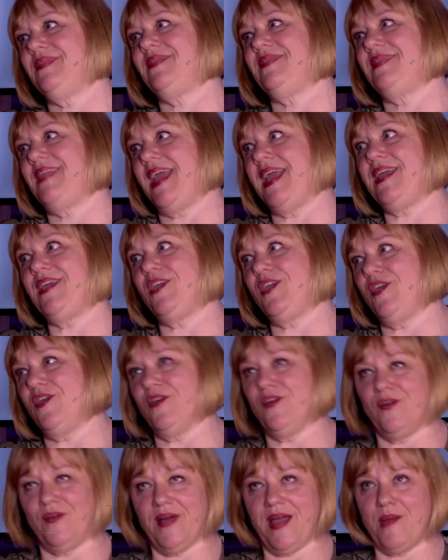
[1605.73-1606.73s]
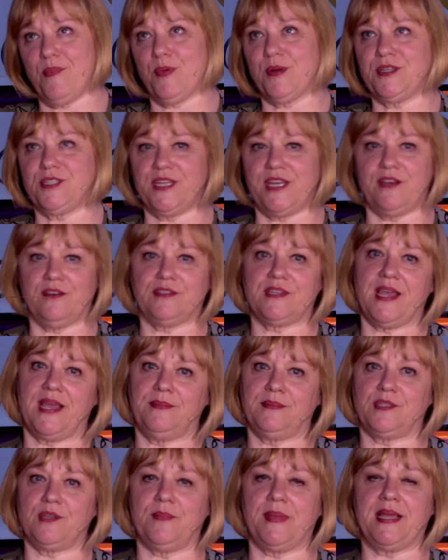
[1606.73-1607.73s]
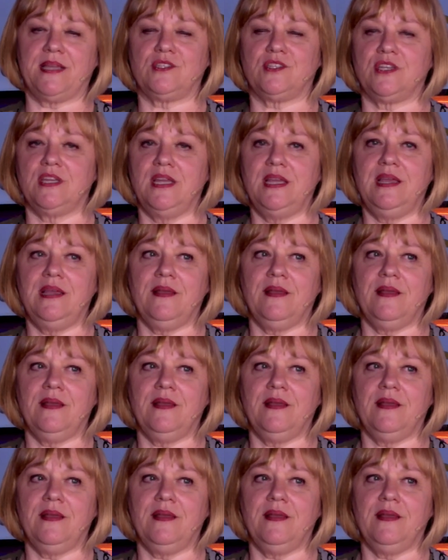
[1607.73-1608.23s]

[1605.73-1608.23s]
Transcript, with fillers: Thank you. I appreciate your time so much.